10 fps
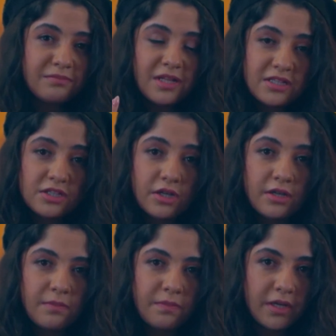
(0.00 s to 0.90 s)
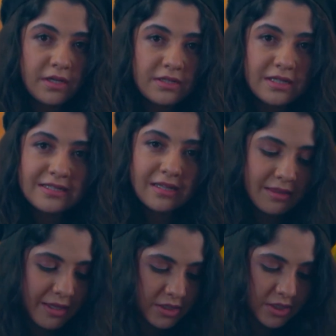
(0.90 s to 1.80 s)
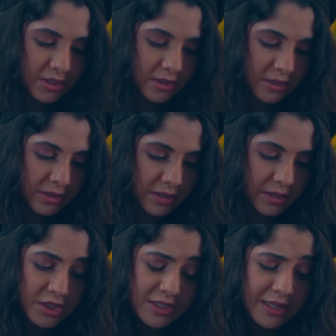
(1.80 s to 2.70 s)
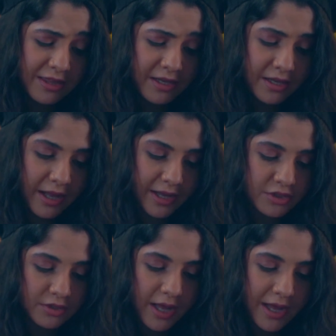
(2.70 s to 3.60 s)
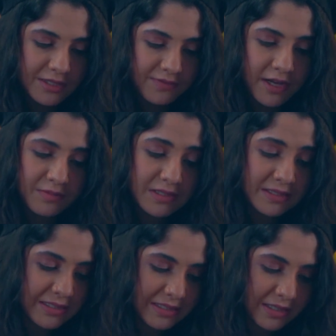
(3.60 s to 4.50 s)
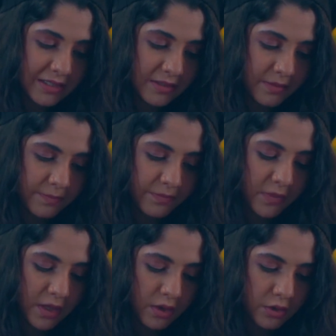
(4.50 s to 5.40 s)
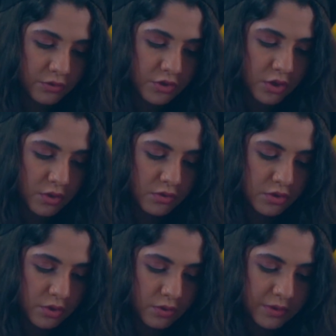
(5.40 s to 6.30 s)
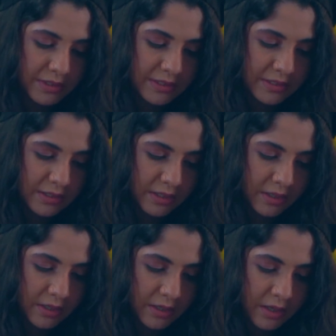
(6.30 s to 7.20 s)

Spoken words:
it's good, but it said that she said that it actually has vitamin C also. So let's see